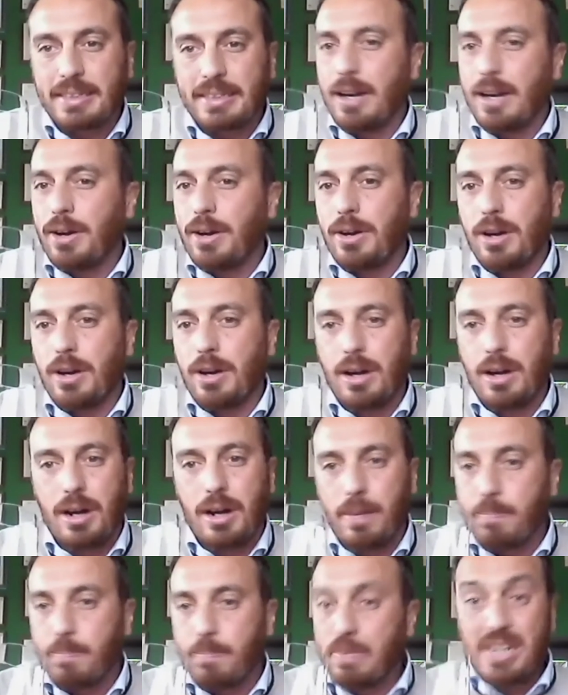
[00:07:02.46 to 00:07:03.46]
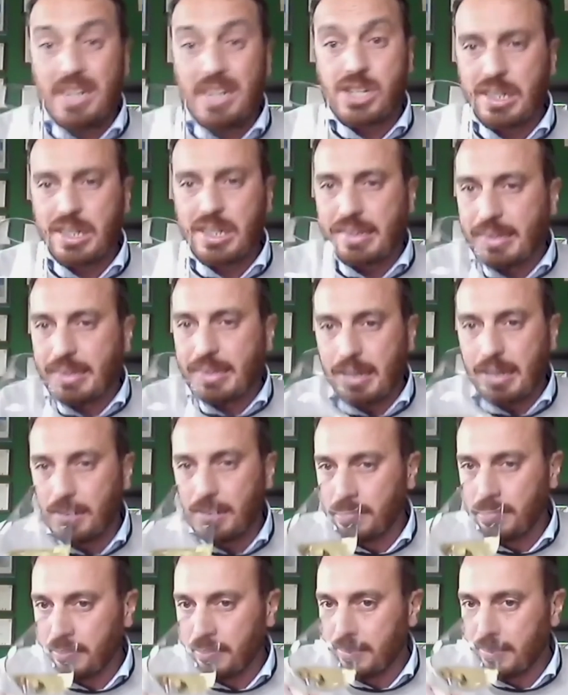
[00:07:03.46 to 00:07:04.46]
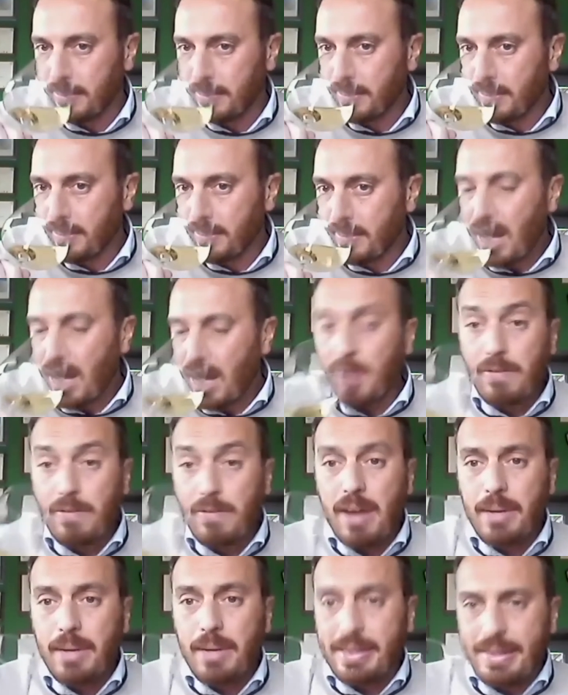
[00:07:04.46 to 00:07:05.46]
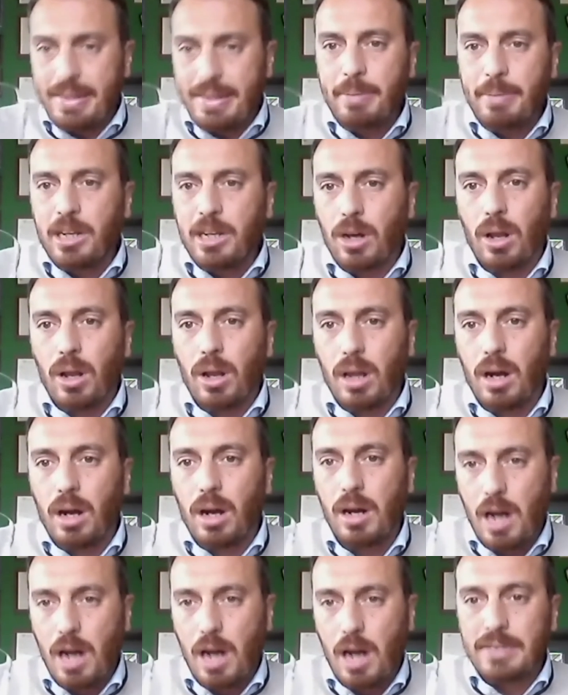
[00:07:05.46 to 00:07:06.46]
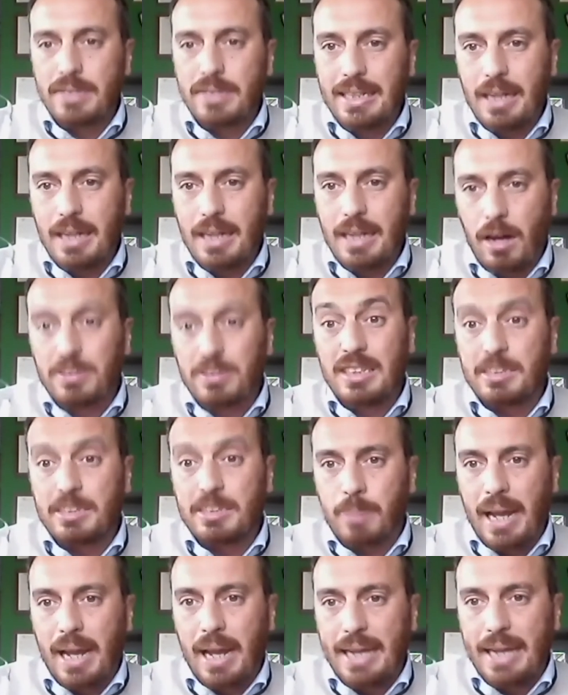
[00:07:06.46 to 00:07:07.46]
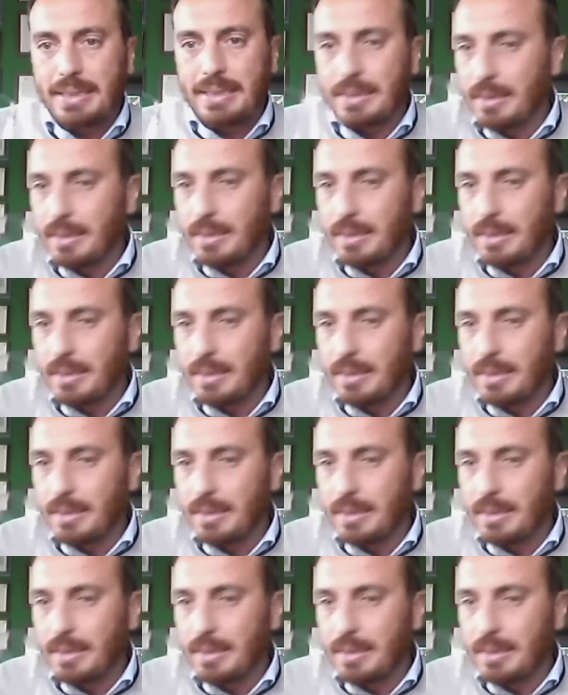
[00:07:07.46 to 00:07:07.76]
or peaches, are very typical of this place.